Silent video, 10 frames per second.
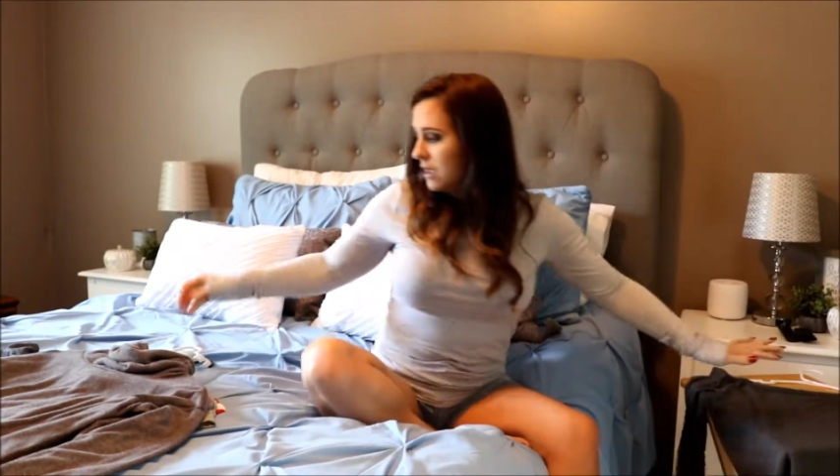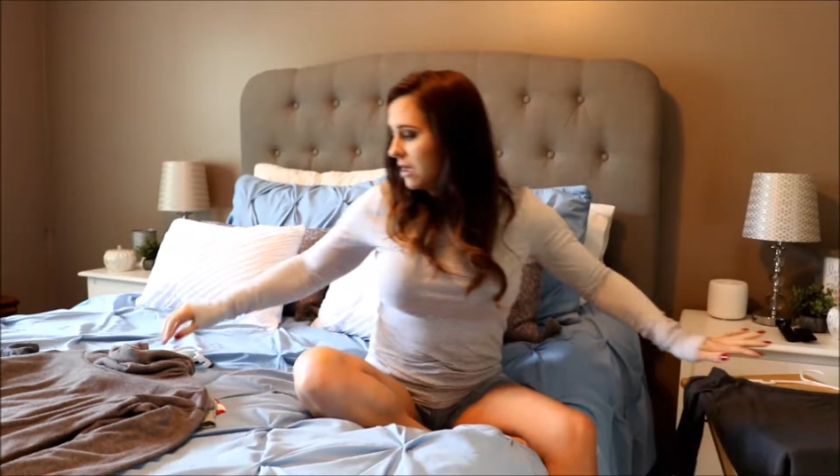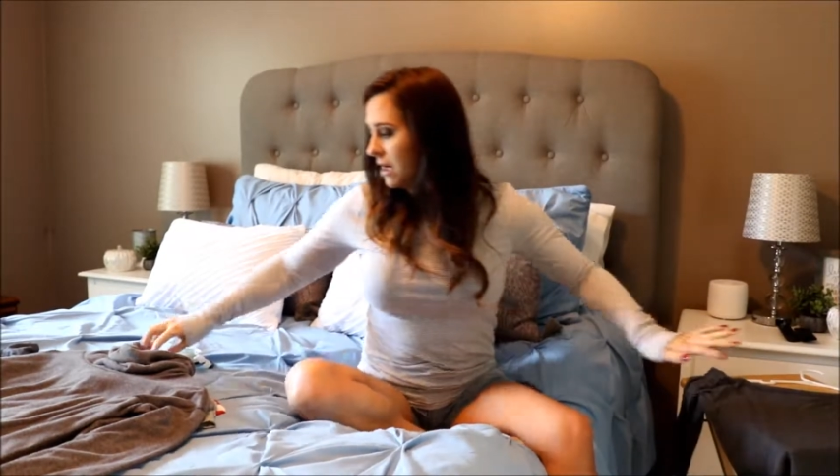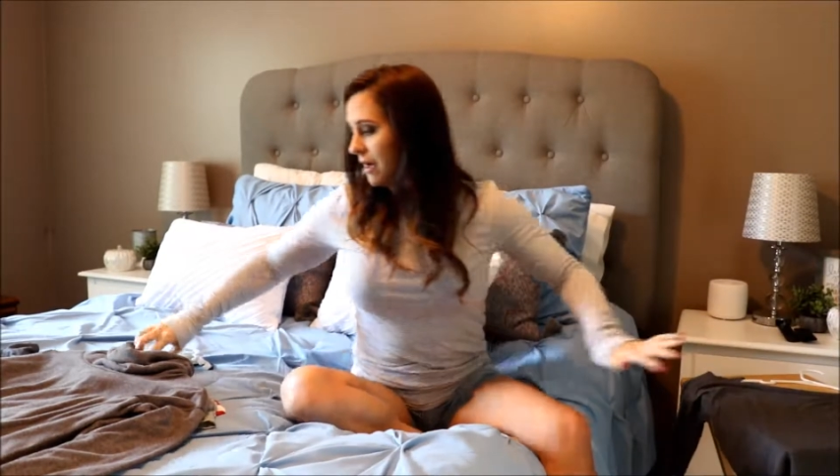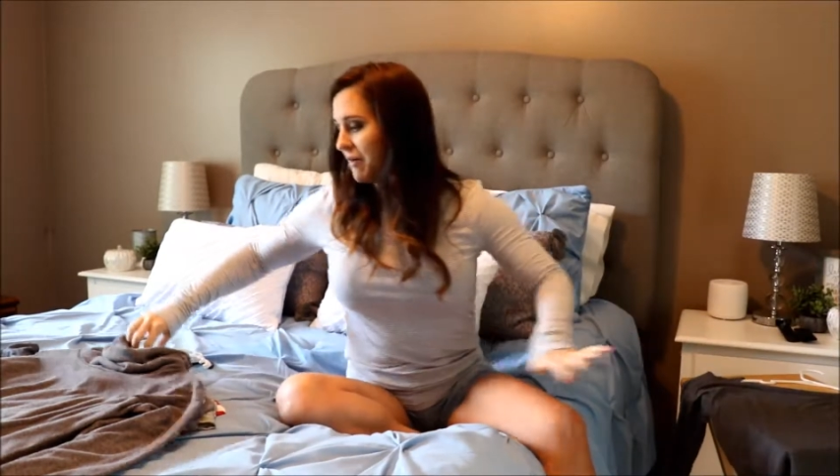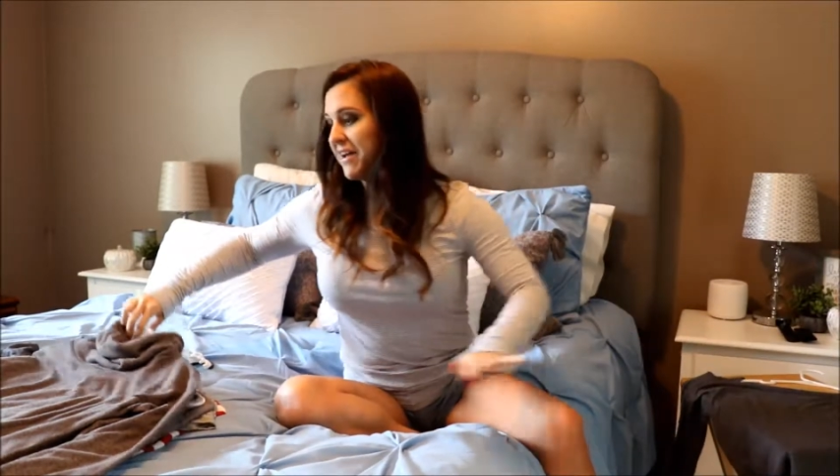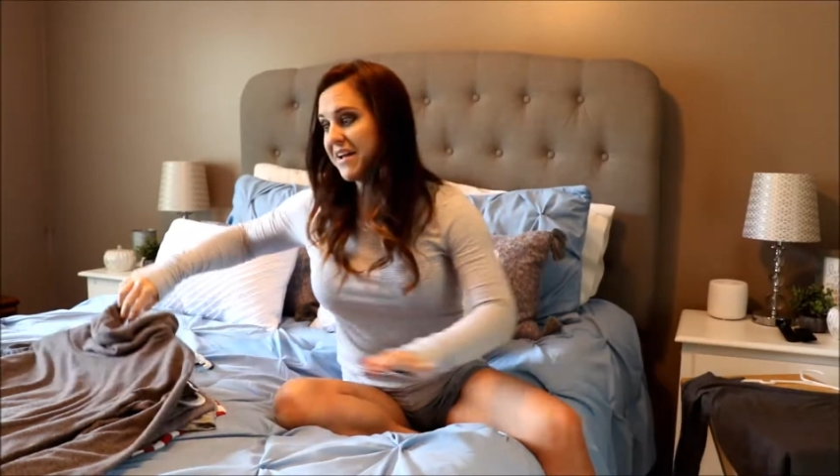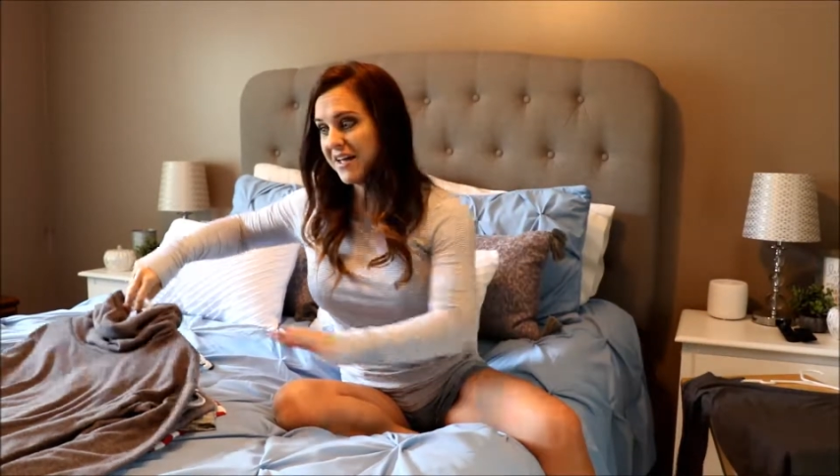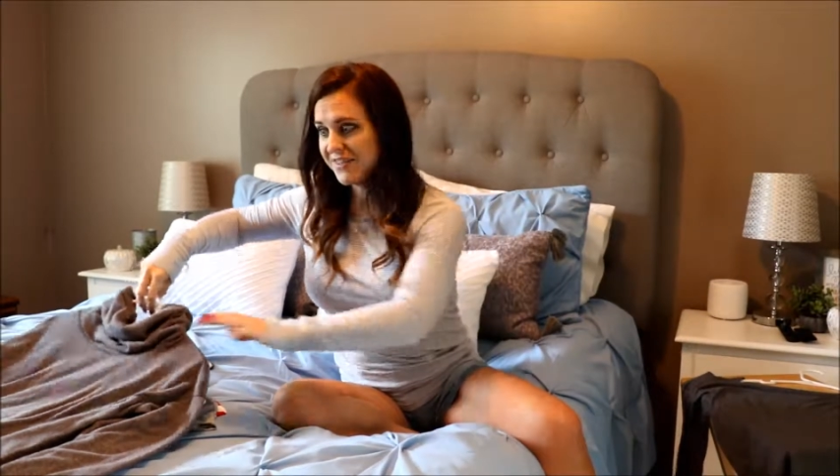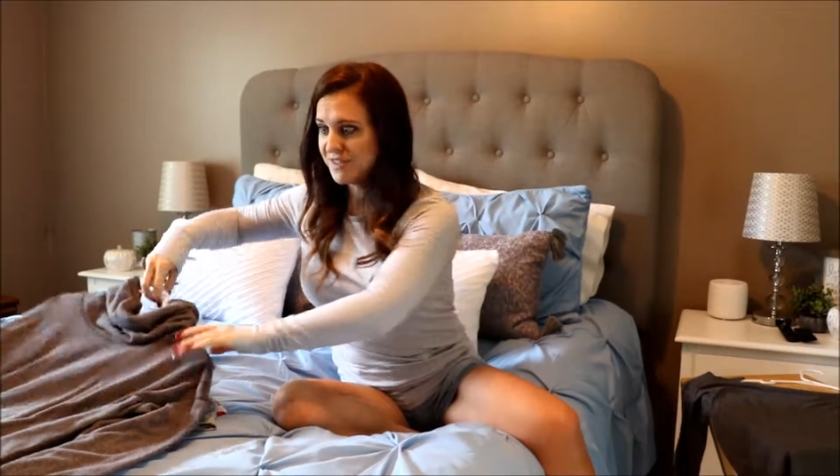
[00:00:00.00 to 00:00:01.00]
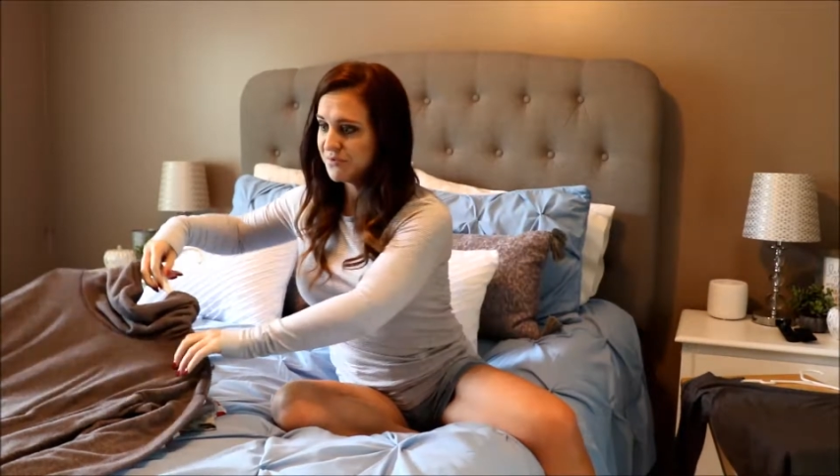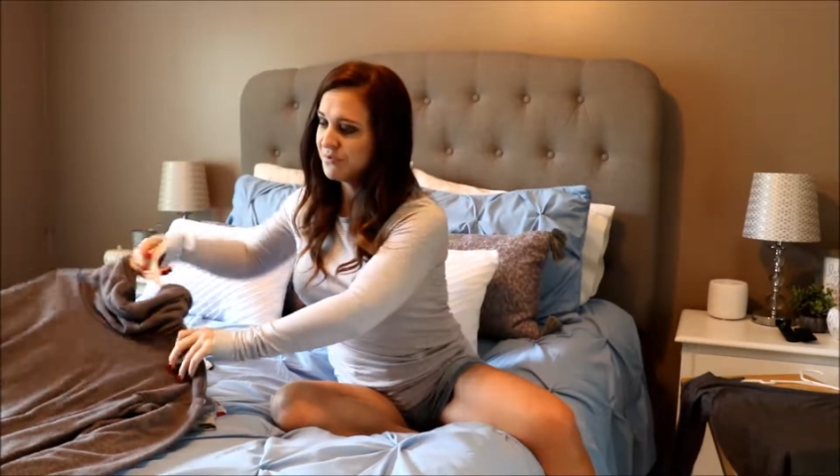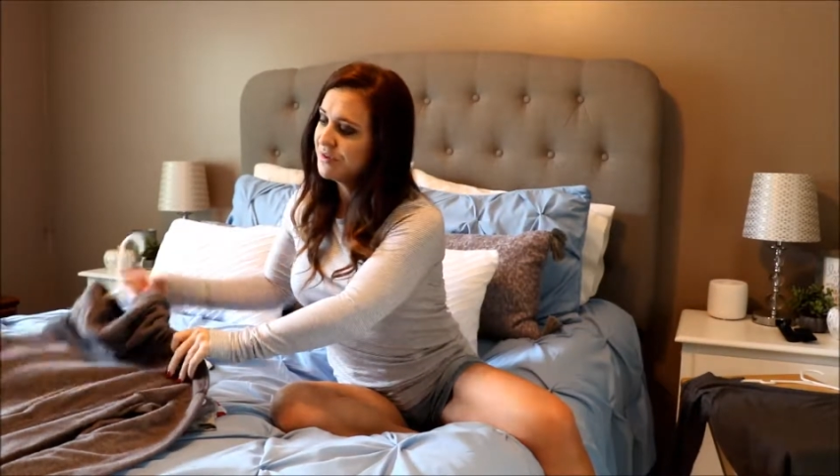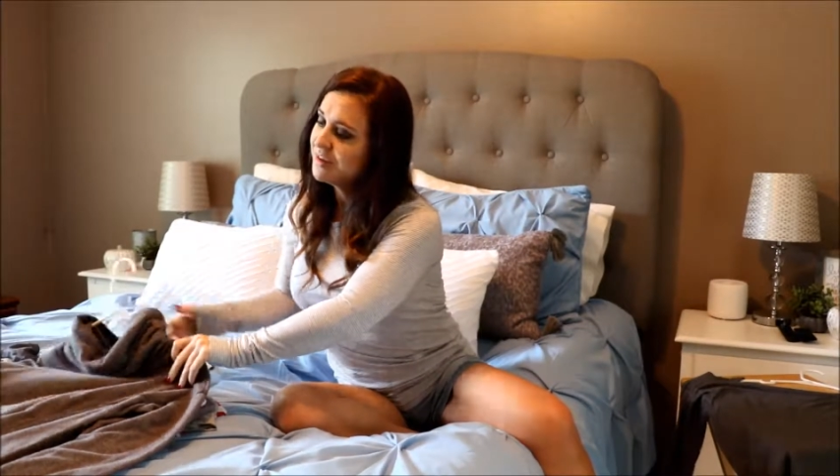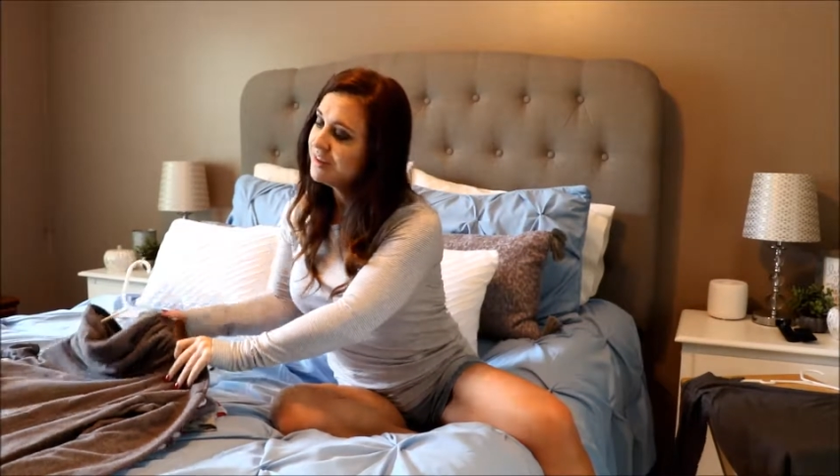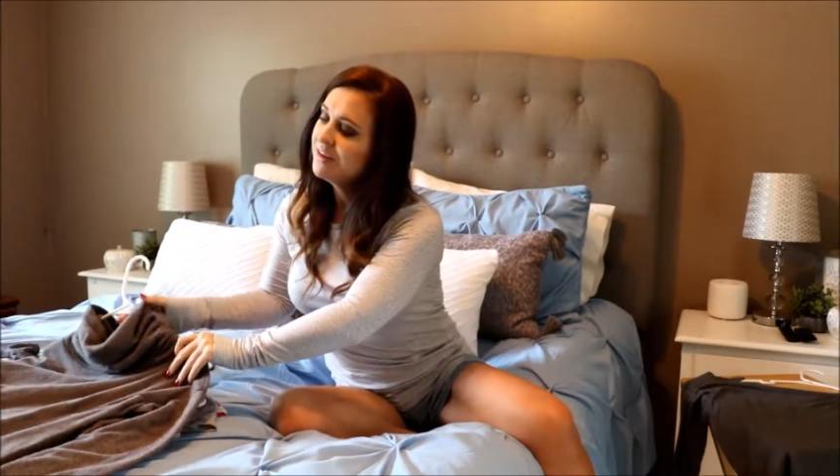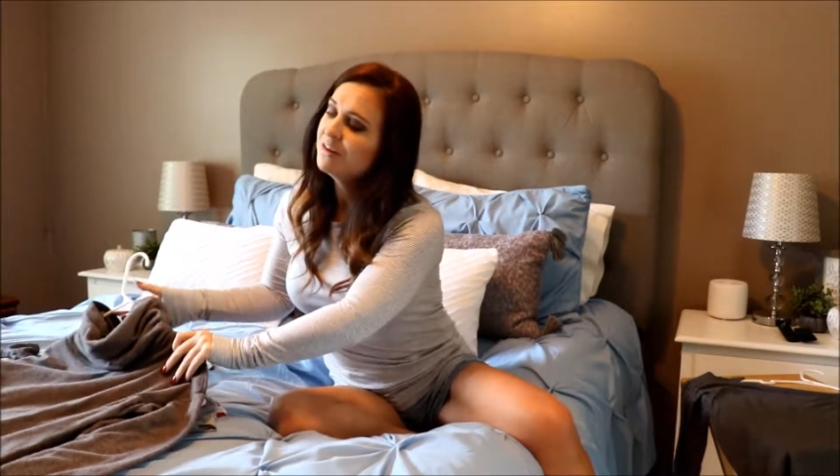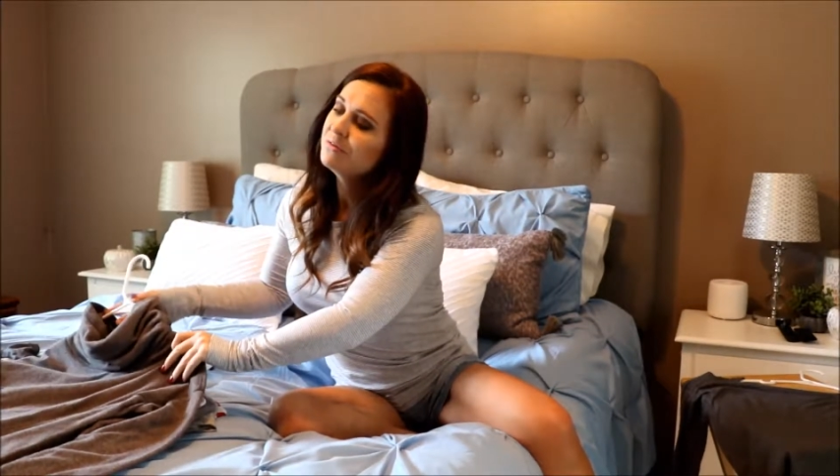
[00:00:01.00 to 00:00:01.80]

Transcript: I got this really,